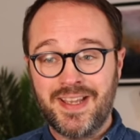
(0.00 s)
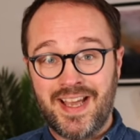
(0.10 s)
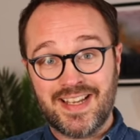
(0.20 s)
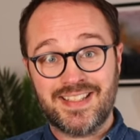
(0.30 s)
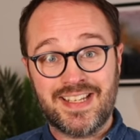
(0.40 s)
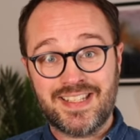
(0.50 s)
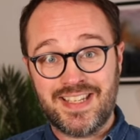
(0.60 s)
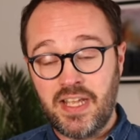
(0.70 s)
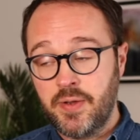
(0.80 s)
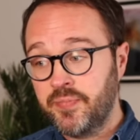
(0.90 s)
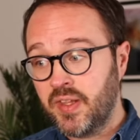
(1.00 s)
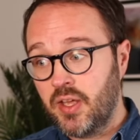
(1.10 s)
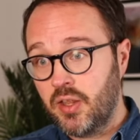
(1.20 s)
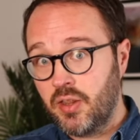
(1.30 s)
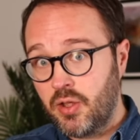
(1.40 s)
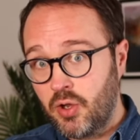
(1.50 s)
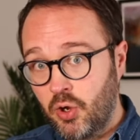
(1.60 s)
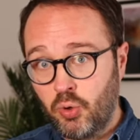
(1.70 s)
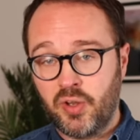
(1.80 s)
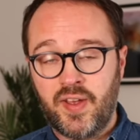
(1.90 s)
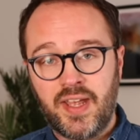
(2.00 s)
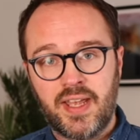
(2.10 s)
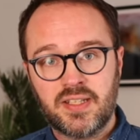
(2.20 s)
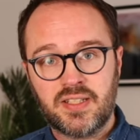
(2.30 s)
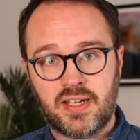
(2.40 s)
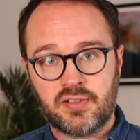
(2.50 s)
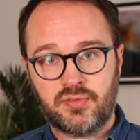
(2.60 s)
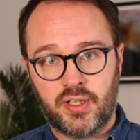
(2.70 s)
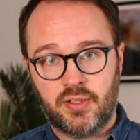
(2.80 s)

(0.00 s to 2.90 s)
at 60, all of it is tax-free.